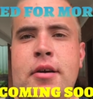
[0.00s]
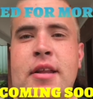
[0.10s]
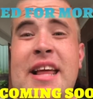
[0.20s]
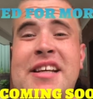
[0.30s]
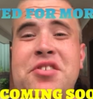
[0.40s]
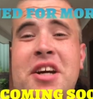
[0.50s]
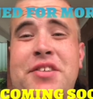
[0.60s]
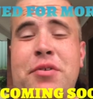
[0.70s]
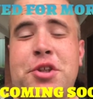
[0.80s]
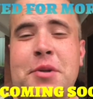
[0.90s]
Thanks
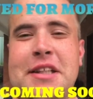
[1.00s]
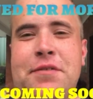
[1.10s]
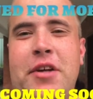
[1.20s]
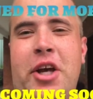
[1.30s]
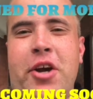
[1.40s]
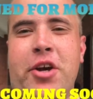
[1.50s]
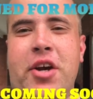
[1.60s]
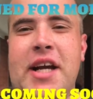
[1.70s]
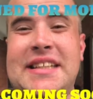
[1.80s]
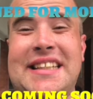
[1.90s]
guys for watching this video,
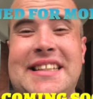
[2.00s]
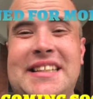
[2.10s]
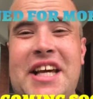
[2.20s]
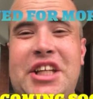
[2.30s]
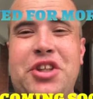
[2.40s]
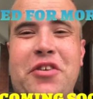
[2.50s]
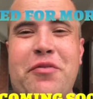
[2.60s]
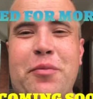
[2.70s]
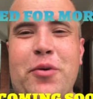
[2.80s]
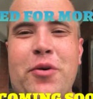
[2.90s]
guys. Stay tuned
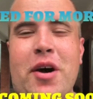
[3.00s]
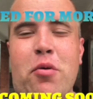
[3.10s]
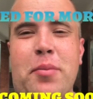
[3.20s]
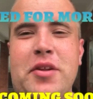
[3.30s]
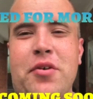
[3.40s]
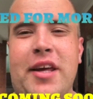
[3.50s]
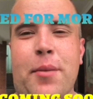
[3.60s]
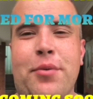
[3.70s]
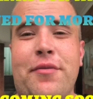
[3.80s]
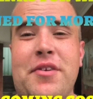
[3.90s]
for more. I will be doing a
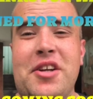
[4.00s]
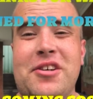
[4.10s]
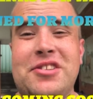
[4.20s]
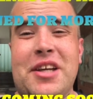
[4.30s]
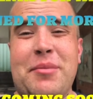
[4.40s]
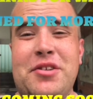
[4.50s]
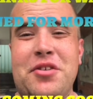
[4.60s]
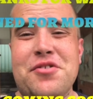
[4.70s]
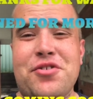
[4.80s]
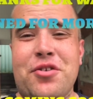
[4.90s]
couple of videos coming
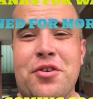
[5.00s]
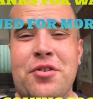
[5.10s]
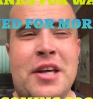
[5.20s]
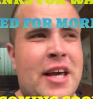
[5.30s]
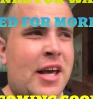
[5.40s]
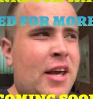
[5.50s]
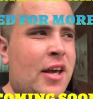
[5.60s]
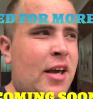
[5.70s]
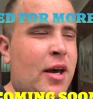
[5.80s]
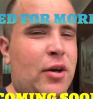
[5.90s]
to you soon.
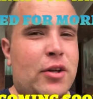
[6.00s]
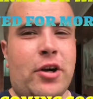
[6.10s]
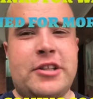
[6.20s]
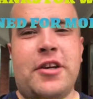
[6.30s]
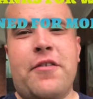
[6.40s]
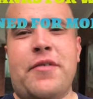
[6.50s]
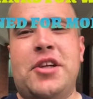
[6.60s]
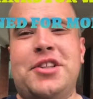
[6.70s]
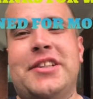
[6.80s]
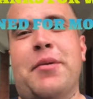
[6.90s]
Lots of
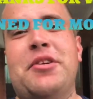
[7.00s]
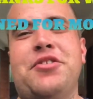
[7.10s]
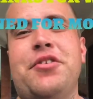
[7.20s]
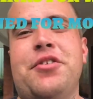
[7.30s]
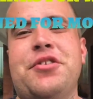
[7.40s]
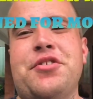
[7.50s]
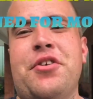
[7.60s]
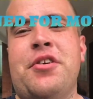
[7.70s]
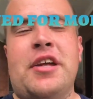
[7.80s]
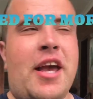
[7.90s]
adventures coming to you
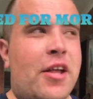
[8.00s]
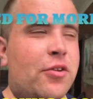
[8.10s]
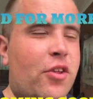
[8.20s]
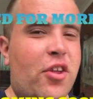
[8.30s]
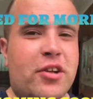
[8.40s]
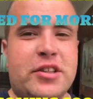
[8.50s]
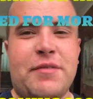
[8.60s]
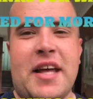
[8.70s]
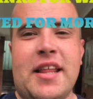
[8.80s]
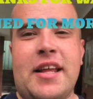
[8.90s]
soon, and lots of
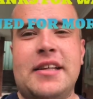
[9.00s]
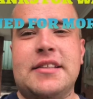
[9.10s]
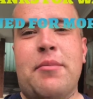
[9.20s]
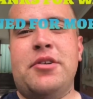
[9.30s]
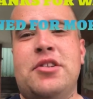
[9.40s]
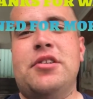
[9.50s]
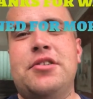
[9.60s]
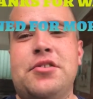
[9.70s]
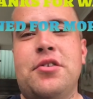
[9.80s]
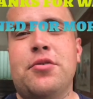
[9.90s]
other things coming to you
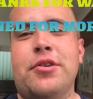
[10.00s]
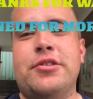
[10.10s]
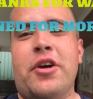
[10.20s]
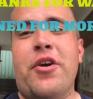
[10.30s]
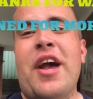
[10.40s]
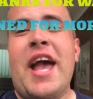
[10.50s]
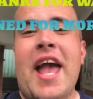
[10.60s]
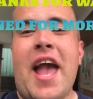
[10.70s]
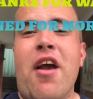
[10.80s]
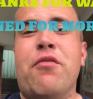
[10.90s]
soon also.
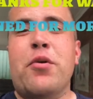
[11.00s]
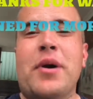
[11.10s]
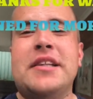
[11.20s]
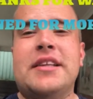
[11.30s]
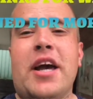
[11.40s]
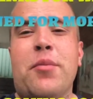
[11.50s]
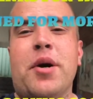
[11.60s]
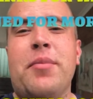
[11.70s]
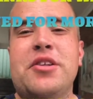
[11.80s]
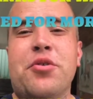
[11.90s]
Every Wednesday I'm
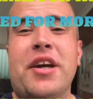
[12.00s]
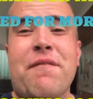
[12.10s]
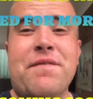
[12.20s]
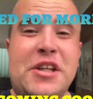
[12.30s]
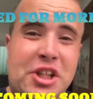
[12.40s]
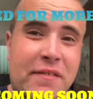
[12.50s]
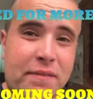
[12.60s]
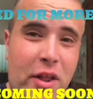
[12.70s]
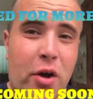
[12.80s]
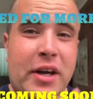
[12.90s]
going to be doing a fishing
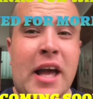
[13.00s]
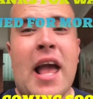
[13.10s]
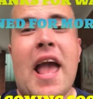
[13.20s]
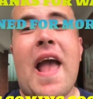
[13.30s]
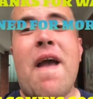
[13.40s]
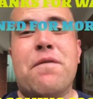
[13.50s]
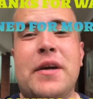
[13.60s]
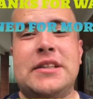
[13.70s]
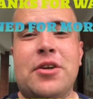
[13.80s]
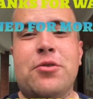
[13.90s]
vlog.
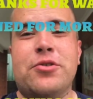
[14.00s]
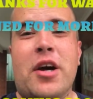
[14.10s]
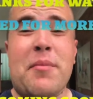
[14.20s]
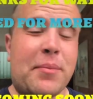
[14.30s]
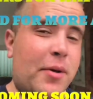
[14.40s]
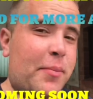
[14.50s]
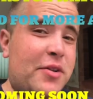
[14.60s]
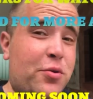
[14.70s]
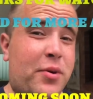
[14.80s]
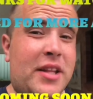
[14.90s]
Every single time I'm going to be
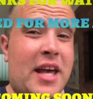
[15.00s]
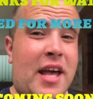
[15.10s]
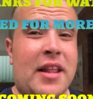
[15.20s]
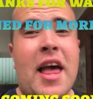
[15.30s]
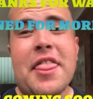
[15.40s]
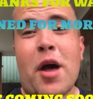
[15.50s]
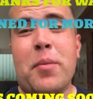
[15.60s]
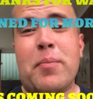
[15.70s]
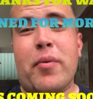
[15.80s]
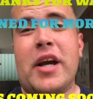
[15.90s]
doing that. That will
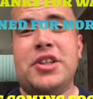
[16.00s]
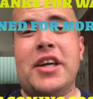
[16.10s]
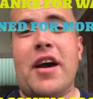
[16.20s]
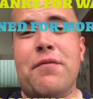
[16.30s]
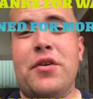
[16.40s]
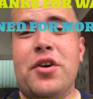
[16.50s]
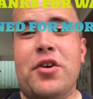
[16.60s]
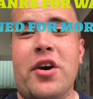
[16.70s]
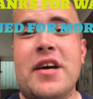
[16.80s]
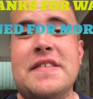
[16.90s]
be branching out for you
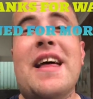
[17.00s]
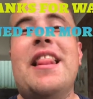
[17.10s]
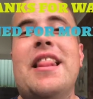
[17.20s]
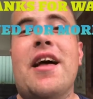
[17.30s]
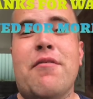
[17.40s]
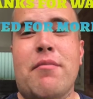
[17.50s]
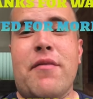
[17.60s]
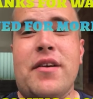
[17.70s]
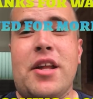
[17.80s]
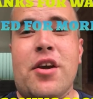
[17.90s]
guys that love my
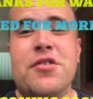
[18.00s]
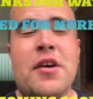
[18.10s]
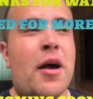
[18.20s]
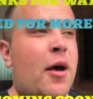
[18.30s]
videos.